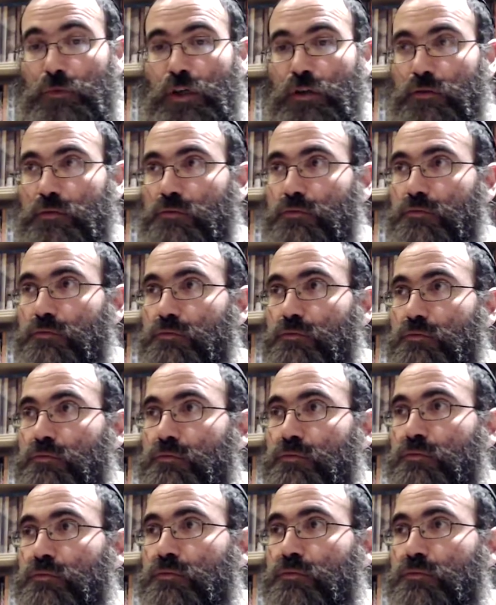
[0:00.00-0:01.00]
No.
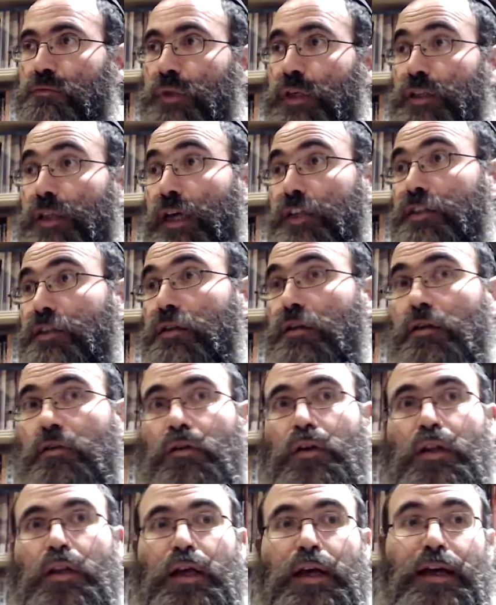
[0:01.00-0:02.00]
It's actually
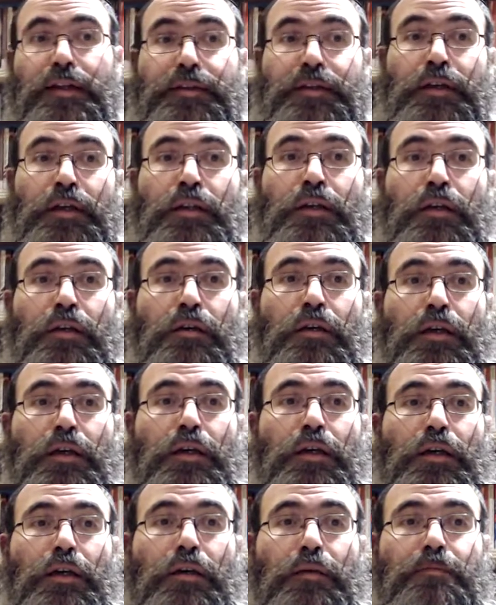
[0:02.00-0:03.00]
lachatchila
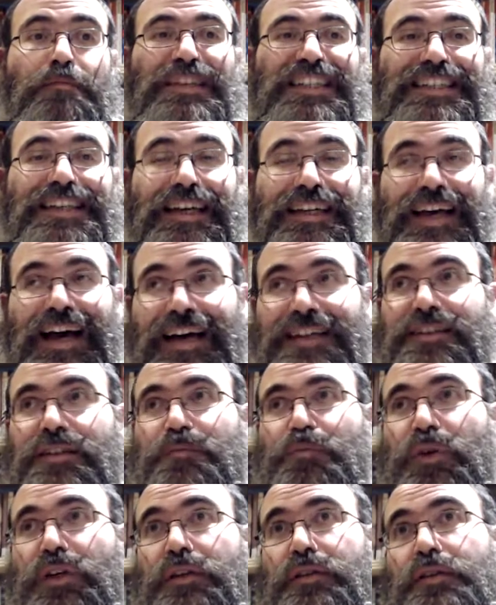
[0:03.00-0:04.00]
mitzad
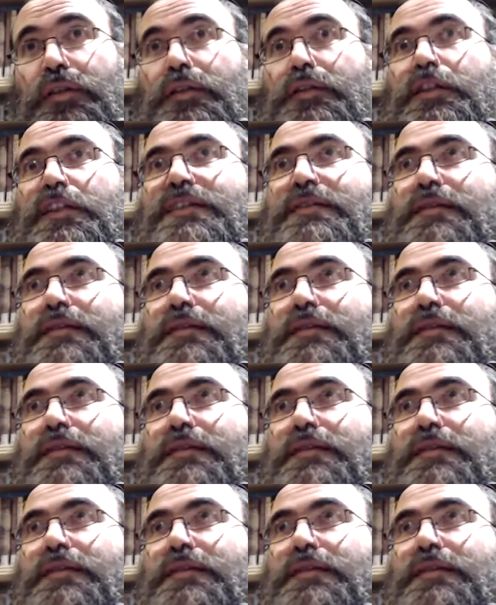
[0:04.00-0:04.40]
atzmei. It's a